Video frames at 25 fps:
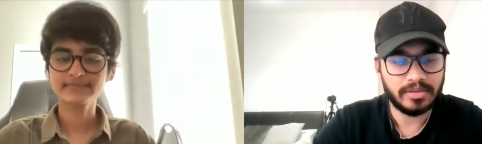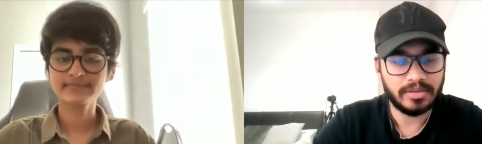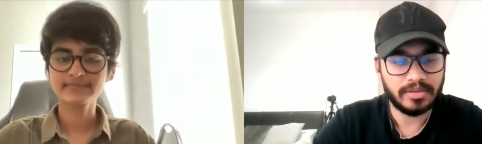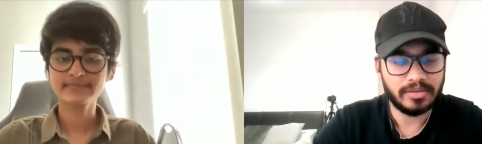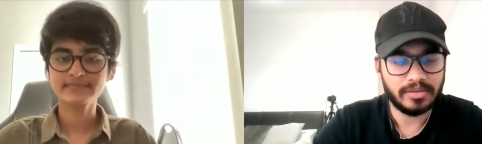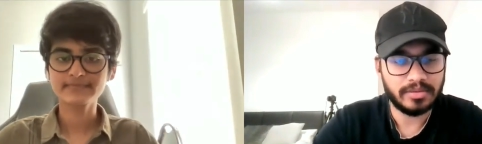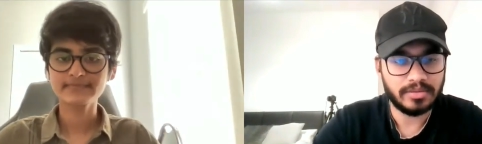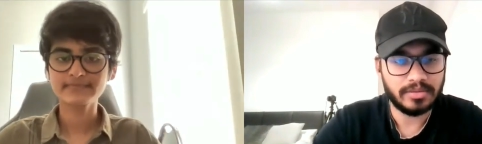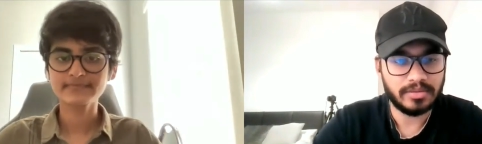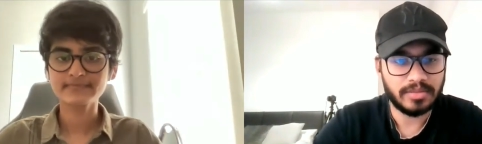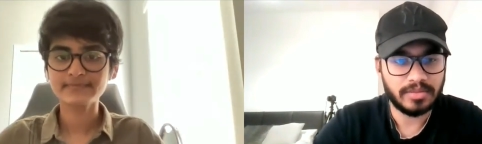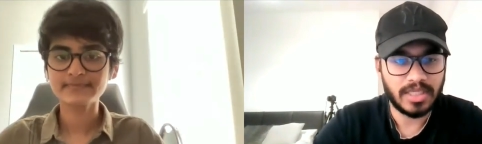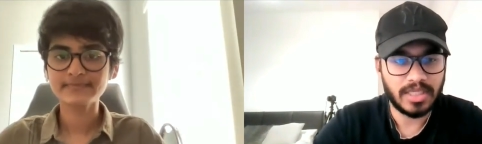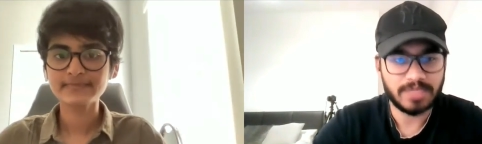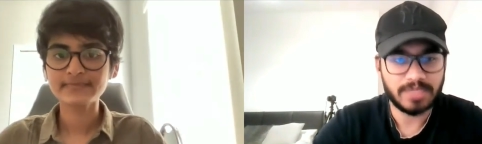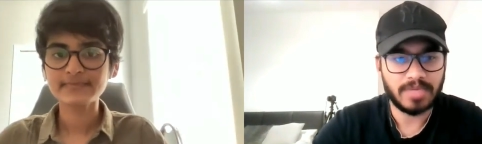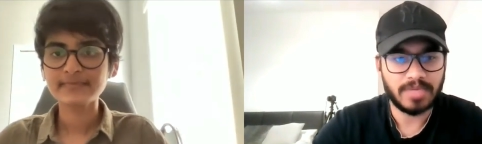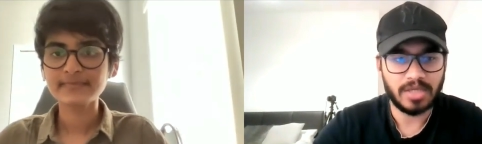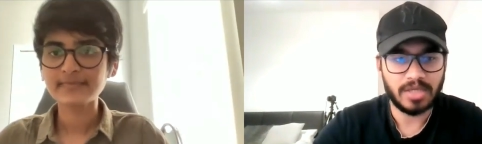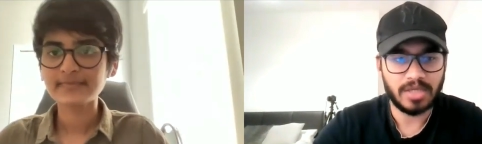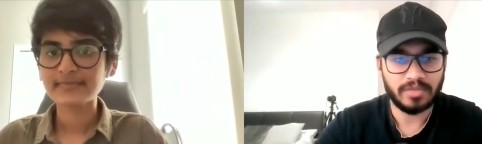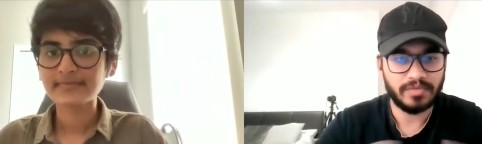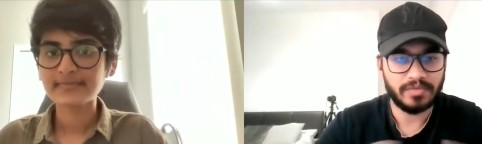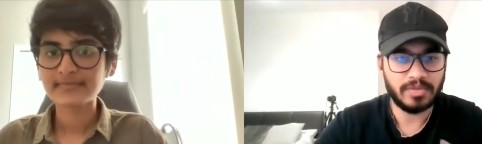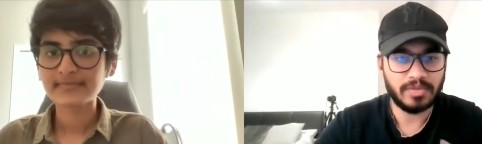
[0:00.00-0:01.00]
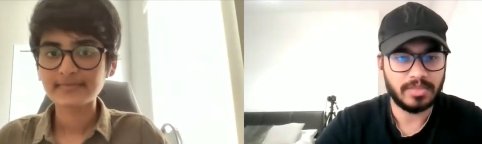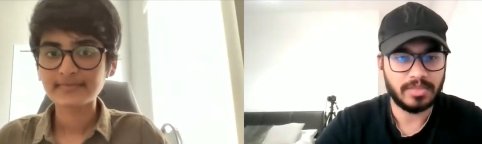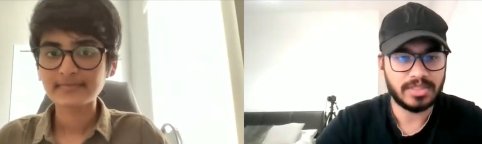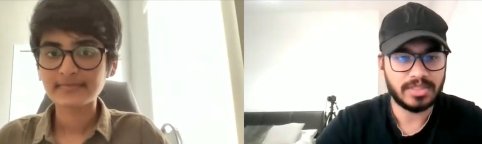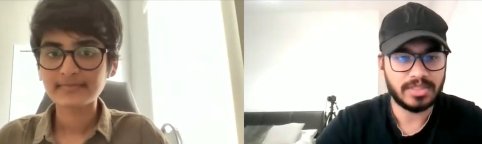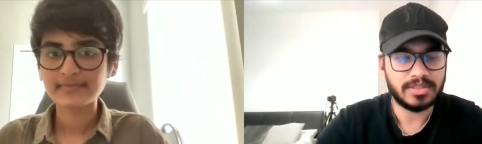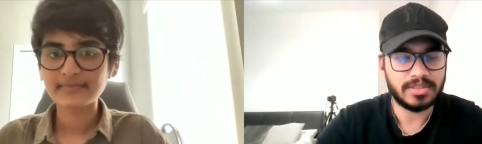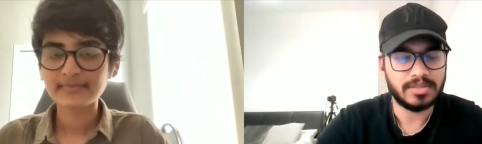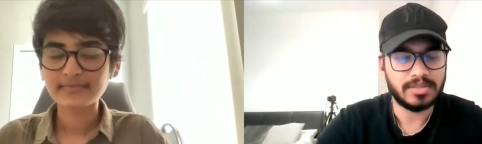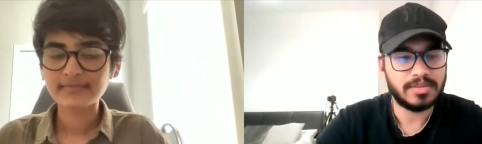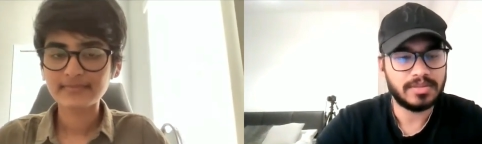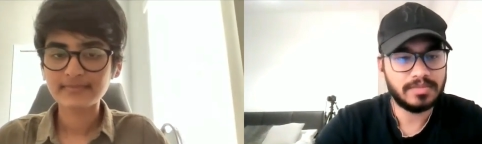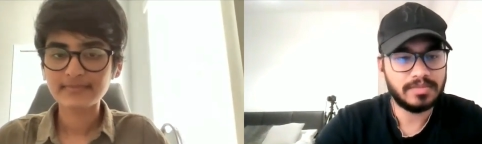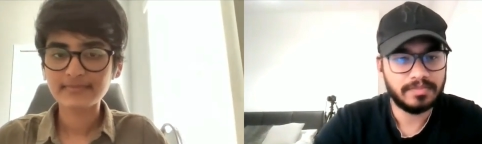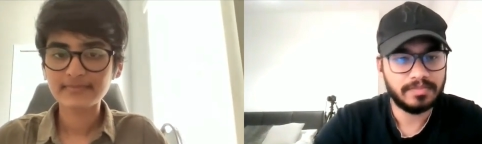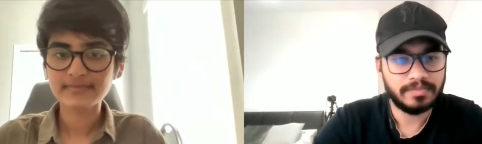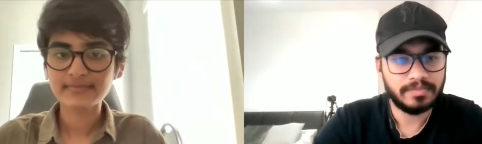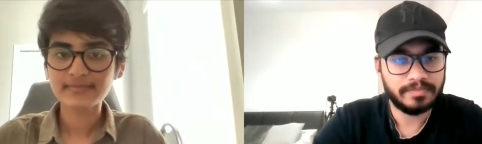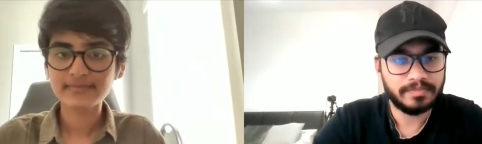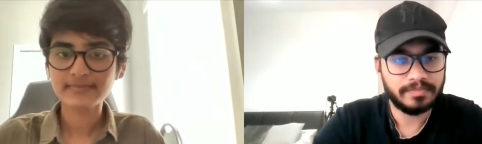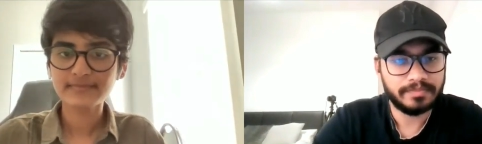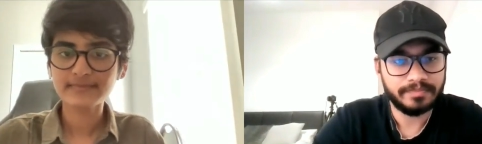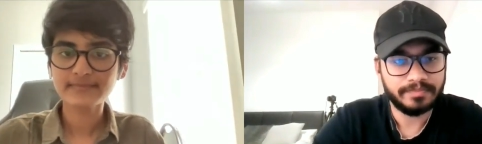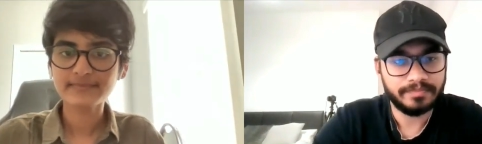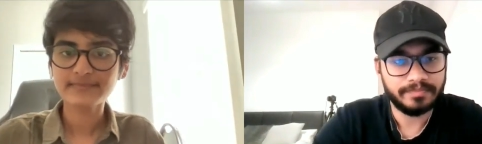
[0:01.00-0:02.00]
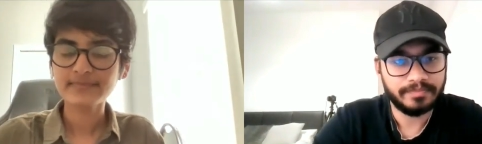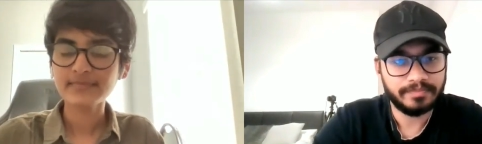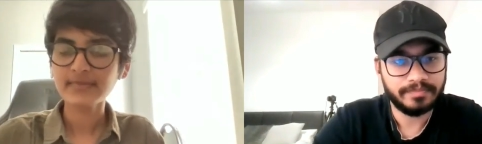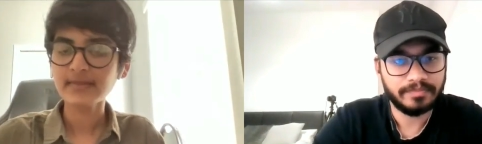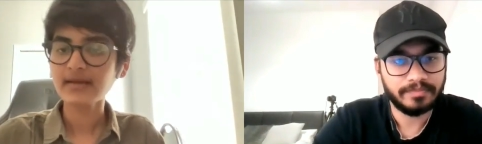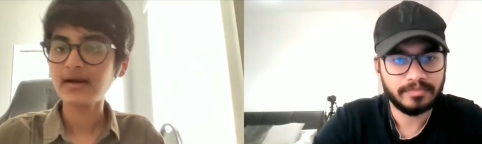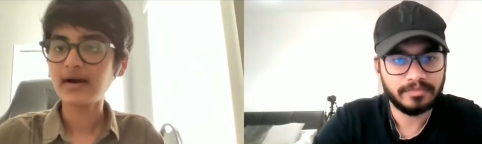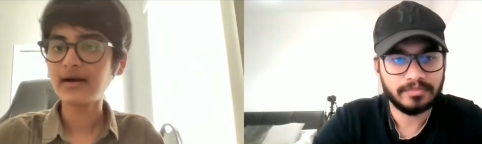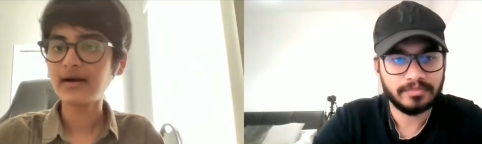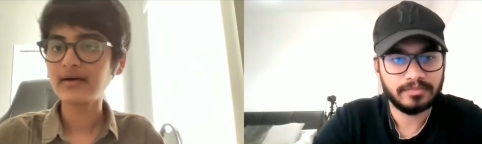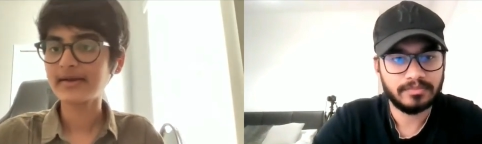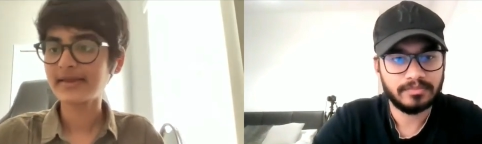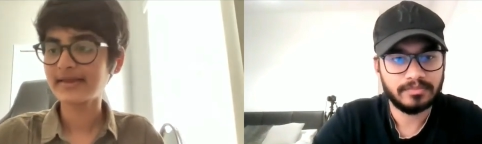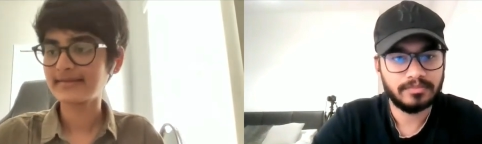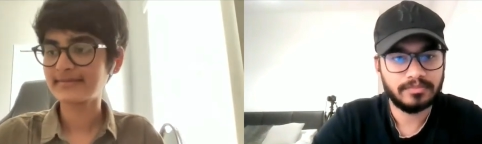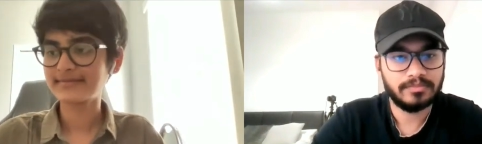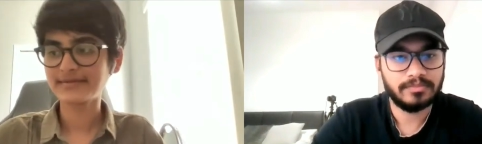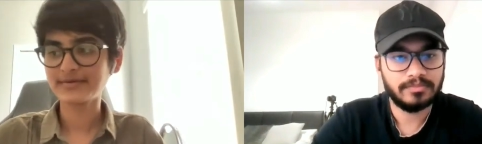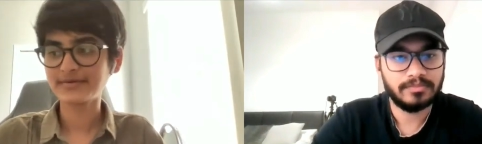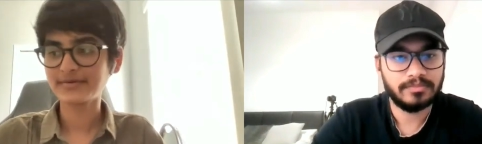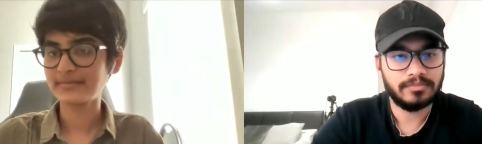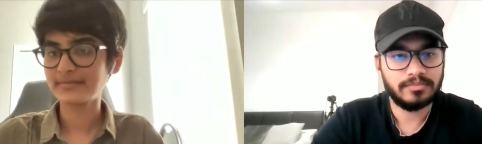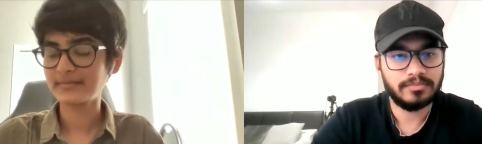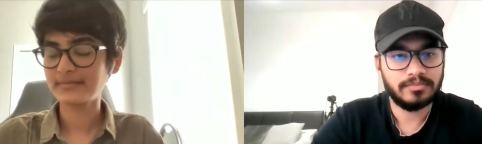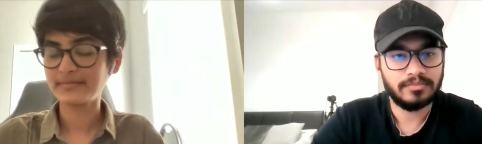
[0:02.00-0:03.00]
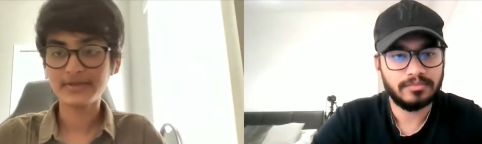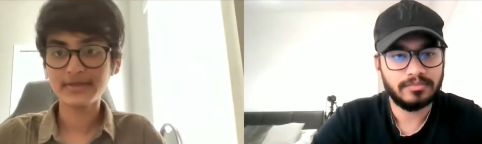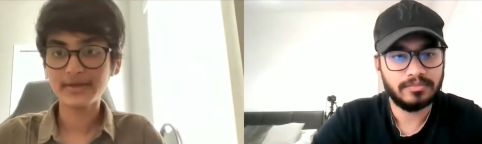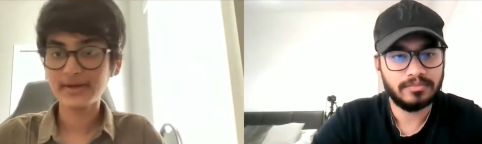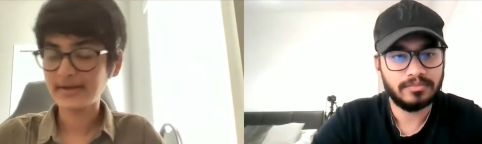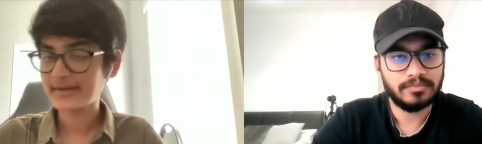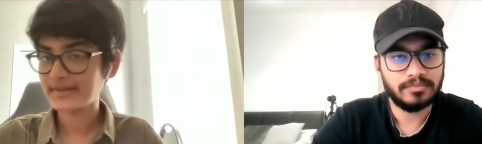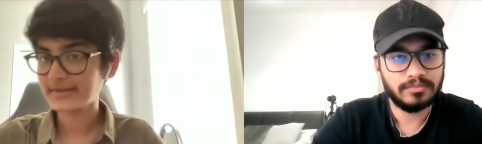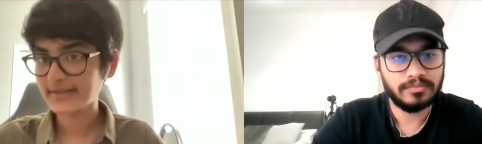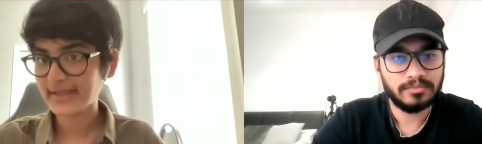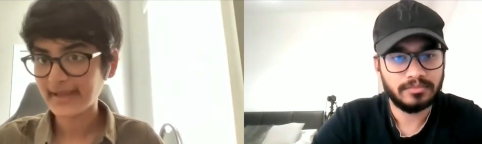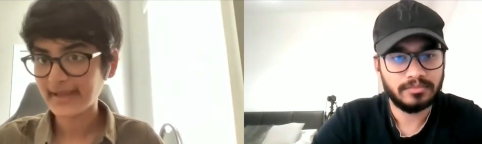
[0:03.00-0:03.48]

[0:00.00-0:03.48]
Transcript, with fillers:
Speaker 1: uh, as part of your master's?
Speaker 2: Okay, so here